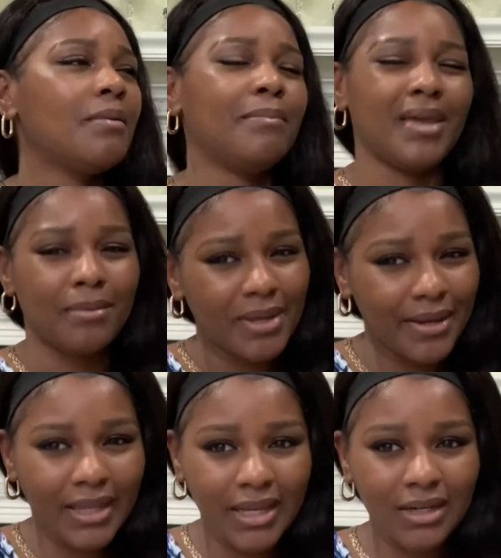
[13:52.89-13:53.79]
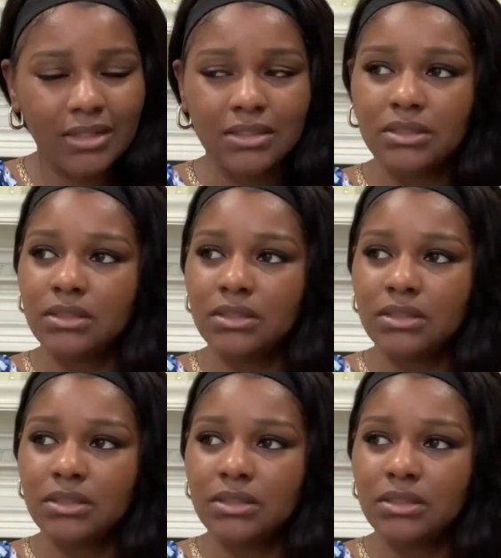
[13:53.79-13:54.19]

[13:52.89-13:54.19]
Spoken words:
maybe Atlanta.